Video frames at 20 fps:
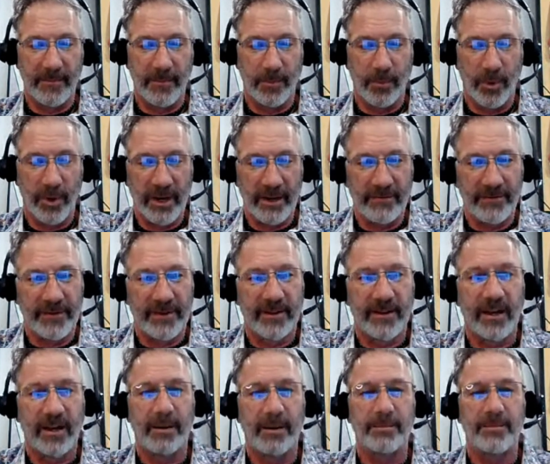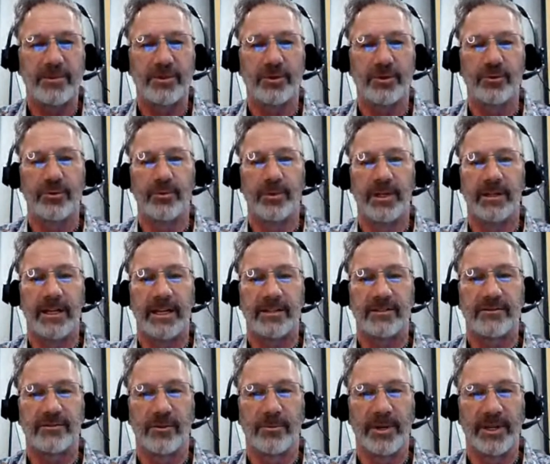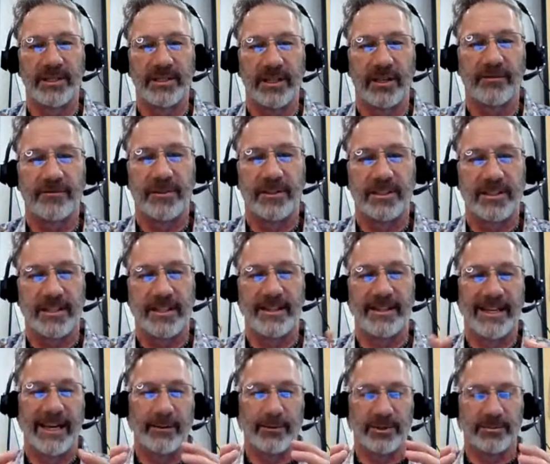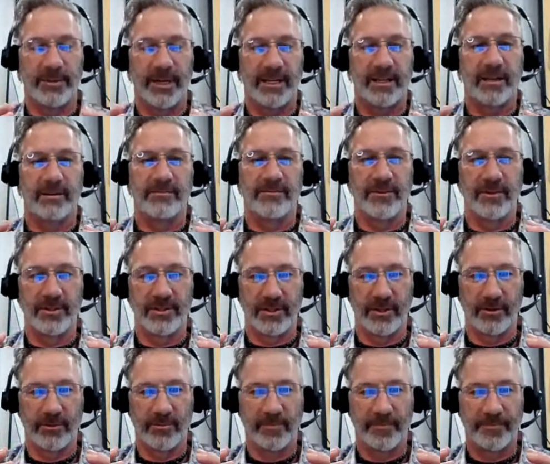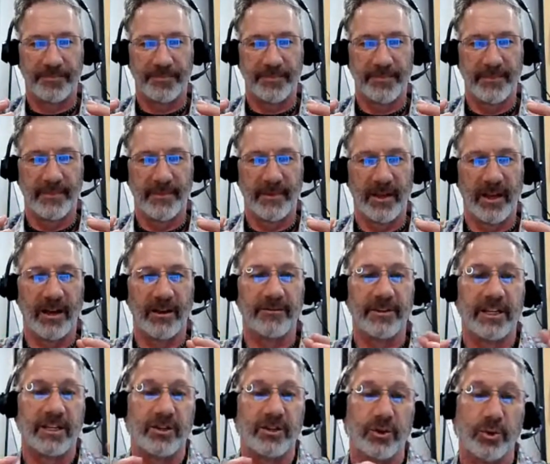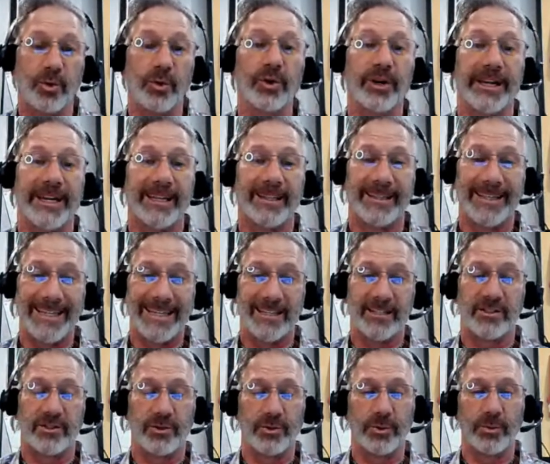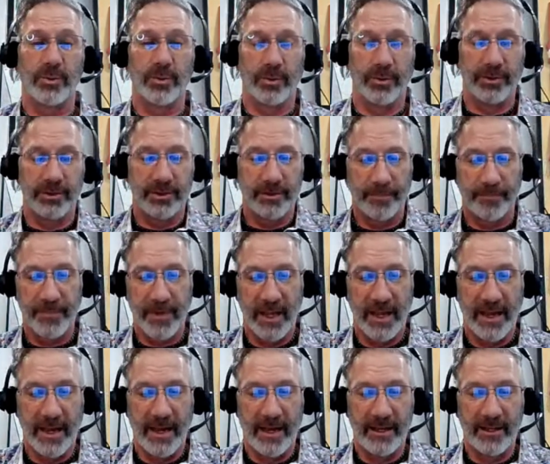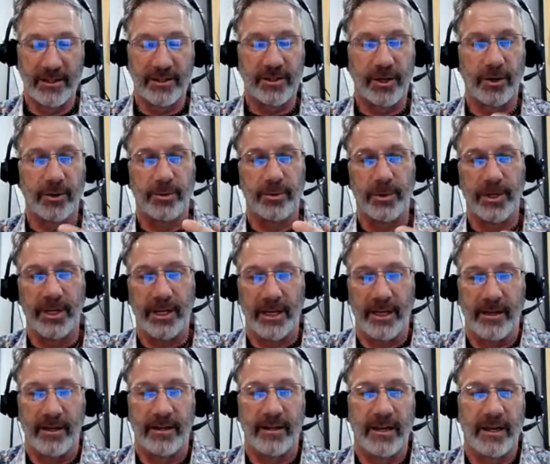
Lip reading: what I've come to realize for myself is that that was my comfort zone of ignoring these tools. So in